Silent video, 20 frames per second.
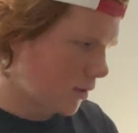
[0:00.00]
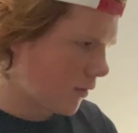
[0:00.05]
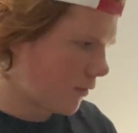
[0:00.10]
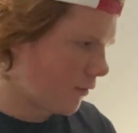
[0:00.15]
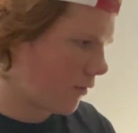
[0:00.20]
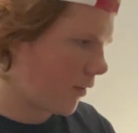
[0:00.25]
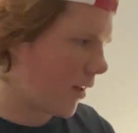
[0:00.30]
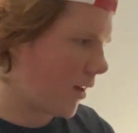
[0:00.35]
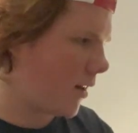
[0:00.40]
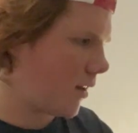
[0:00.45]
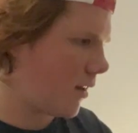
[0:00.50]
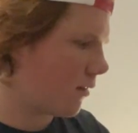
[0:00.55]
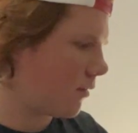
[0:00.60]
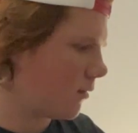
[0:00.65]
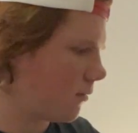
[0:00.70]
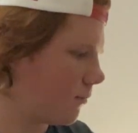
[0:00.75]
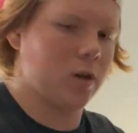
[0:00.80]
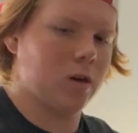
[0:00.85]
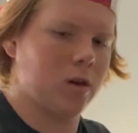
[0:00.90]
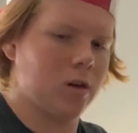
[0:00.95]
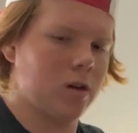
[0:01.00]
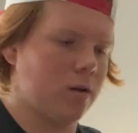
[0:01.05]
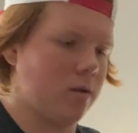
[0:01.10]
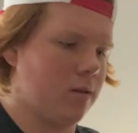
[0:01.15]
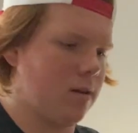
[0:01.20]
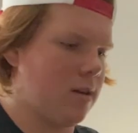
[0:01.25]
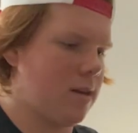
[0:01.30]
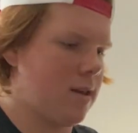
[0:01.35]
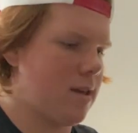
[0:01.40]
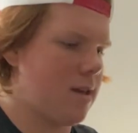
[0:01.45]
flatten out. Oh
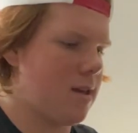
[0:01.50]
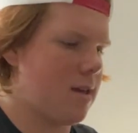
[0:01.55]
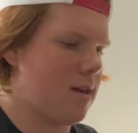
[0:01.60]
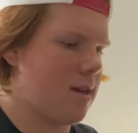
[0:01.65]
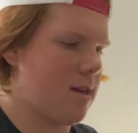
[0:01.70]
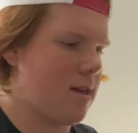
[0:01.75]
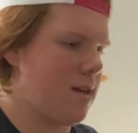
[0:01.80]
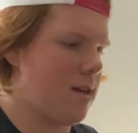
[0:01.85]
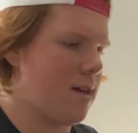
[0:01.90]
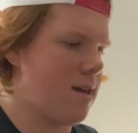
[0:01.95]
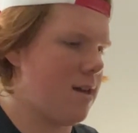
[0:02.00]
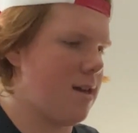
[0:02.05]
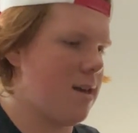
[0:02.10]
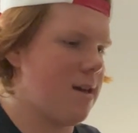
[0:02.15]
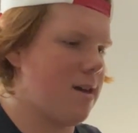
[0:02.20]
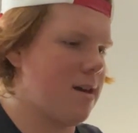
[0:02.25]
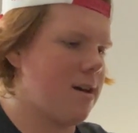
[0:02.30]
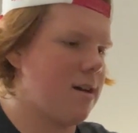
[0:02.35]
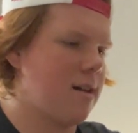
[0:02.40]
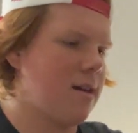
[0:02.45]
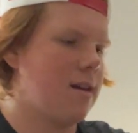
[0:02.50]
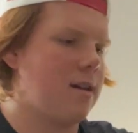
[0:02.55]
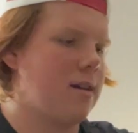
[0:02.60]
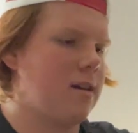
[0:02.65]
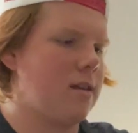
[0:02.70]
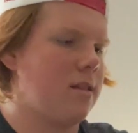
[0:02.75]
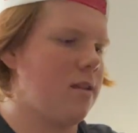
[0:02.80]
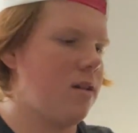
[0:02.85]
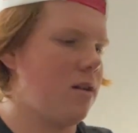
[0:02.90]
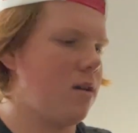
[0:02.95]
yeah,
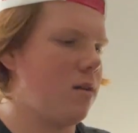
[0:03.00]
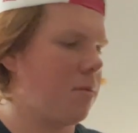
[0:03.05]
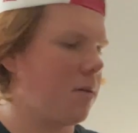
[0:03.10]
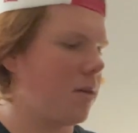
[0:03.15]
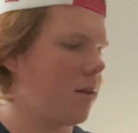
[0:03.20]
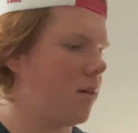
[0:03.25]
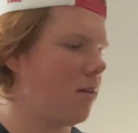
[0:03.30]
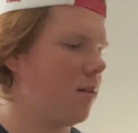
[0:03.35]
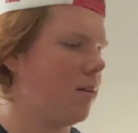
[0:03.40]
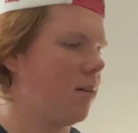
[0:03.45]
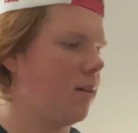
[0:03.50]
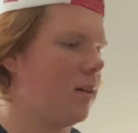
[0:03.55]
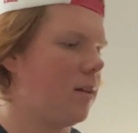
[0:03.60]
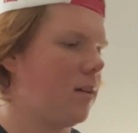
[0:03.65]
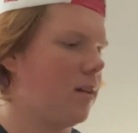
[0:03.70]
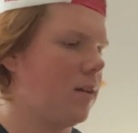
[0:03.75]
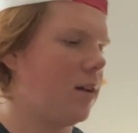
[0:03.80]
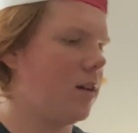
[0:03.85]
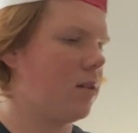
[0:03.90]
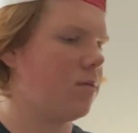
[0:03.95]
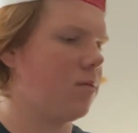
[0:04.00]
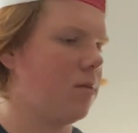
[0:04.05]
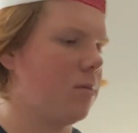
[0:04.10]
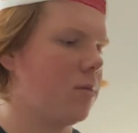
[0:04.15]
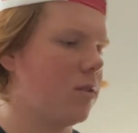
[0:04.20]
there we go. That's what I'm